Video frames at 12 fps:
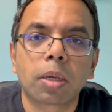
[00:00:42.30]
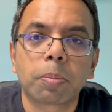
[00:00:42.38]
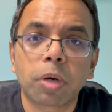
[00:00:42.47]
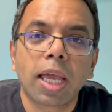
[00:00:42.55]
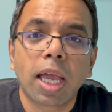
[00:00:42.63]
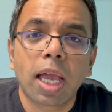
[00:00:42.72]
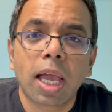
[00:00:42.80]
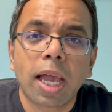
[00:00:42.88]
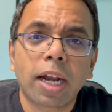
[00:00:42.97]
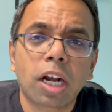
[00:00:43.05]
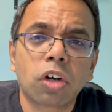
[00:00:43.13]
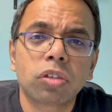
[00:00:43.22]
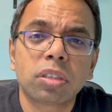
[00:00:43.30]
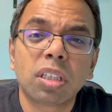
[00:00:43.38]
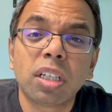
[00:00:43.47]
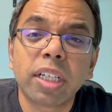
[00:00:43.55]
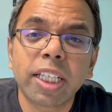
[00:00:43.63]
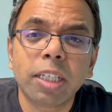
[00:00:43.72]
and around
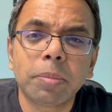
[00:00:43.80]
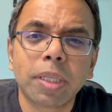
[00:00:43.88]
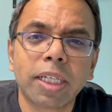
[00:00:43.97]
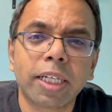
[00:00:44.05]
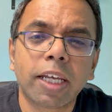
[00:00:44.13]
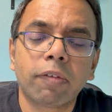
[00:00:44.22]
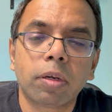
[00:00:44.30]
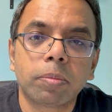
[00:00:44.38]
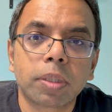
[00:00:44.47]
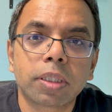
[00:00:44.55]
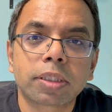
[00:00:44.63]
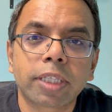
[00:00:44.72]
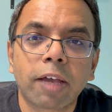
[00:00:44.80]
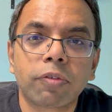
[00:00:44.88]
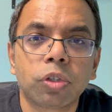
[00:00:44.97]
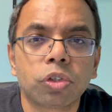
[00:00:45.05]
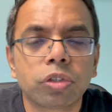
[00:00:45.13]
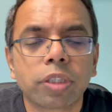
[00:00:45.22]
13 million developers have
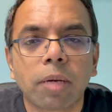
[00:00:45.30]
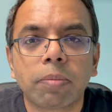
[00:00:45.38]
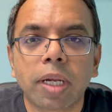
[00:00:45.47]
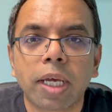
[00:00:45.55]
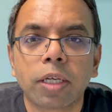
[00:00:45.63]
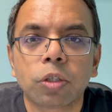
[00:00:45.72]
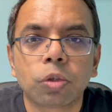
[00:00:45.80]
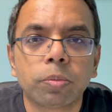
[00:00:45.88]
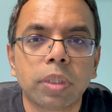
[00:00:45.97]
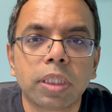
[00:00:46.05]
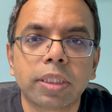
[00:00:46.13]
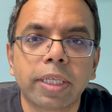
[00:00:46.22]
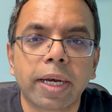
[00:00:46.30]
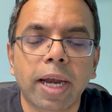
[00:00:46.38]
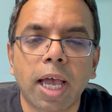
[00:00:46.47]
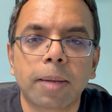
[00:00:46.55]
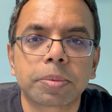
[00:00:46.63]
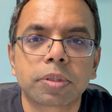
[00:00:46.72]
used Gemini to build their
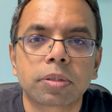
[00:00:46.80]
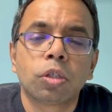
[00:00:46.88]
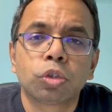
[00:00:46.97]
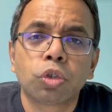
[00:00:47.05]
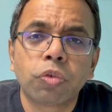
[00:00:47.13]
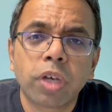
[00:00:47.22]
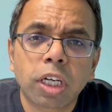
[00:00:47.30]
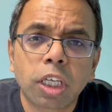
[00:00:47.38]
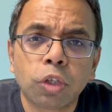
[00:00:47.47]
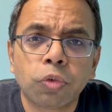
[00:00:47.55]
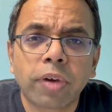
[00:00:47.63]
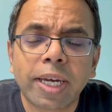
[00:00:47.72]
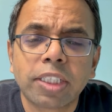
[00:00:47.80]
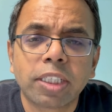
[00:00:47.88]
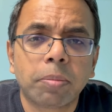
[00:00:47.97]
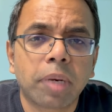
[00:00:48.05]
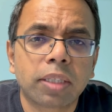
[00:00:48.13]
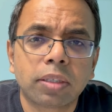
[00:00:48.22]
apps. So where can you find
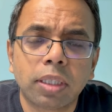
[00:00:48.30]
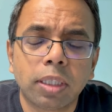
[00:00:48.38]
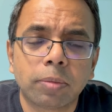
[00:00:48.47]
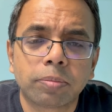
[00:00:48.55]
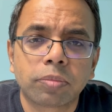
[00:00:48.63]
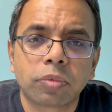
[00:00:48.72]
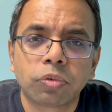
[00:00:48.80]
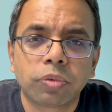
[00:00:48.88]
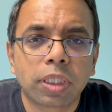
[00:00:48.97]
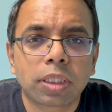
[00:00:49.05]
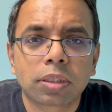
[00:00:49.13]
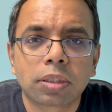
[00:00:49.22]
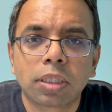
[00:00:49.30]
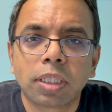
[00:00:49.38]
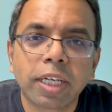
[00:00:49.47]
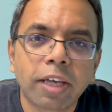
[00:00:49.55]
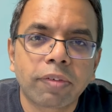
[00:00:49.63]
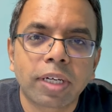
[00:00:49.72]
Gemini 3? First,
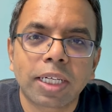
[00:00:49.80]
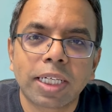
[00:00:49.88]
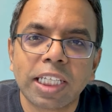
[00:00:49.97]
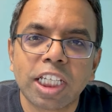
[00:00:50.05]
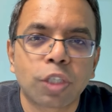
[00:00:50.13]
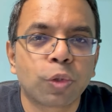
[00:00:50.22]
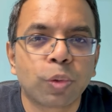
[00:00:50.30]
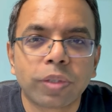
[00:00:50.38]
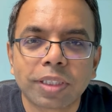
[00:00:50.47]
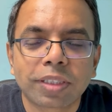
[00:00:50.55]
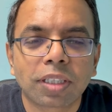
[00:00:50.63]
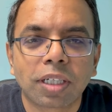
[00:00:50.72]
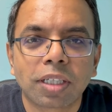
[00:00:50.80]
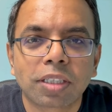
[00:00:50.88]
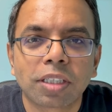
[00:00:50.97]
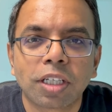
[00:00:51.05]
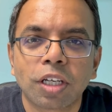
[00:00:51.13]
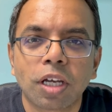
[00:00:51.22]
definitely in Google search,
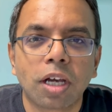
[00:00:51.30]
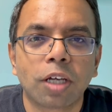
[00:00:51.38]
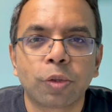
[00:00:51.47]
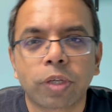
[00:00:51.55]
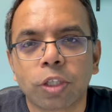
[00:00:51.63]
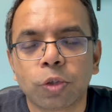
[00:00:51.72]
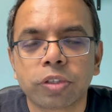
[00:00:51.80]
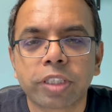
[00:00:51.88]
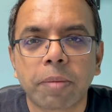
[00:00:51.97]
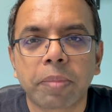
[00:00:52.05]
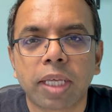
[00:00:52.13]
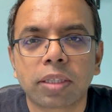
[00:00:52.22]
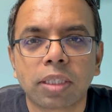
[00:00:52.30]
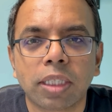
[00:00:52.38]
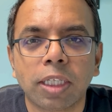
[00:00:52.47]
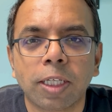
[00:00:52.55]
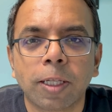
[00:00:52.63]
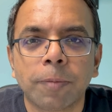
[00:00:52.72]
you can use Gemini
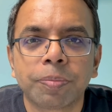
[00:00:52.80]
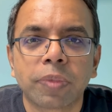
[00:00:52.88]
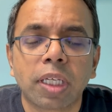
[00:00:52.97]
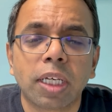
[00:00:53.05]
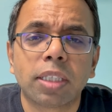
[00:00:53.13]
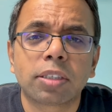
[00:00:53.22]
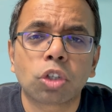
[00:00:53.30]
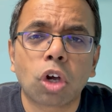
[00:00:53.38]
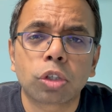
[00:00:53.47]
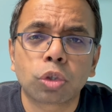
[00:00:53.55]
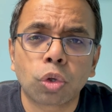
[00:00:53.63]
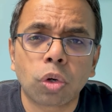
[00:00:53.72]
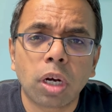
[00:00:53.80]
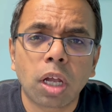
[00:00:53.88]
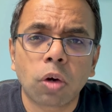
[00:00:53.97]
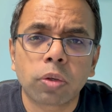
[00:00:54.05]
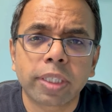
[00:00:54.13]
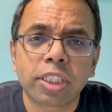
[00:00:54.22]
3. It's also rolled
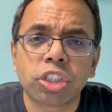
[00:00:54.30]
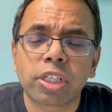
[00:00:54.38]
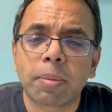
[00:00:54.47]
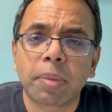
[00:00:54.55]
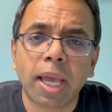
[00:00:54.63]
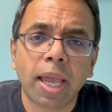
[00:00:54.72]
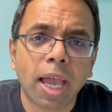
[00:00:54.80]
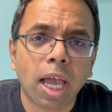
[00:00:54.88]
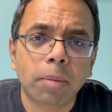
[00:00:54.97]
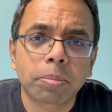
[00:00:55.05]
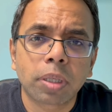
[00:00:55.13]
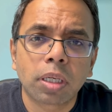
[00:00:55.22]
out in Gemini app